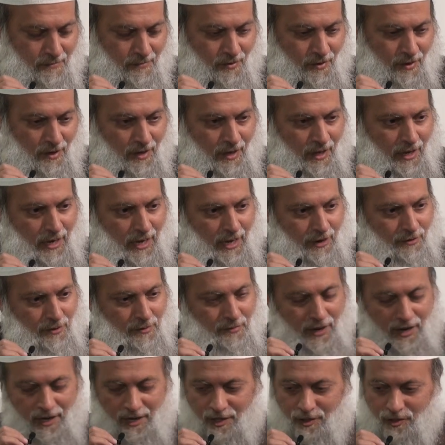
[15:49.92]
And again,
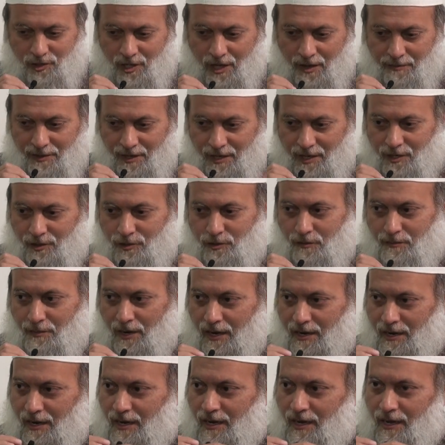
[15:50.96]
everybody is coming into
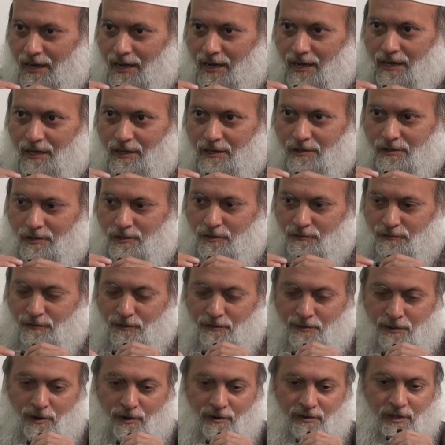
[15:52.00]
Mecca to
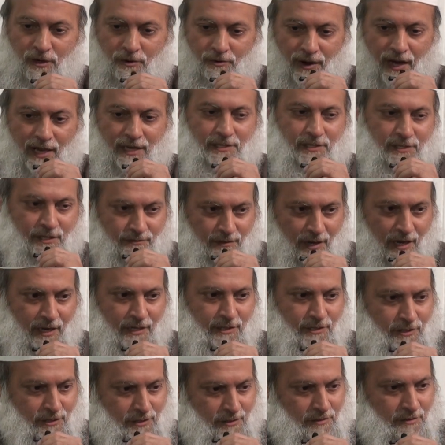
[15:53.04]
perform the rites of
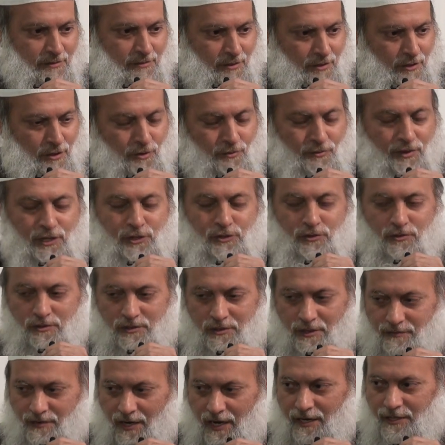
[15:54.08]
Hajj or the
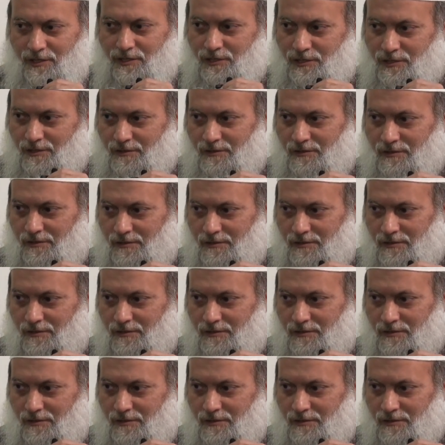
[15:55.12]
rituals of Hajj.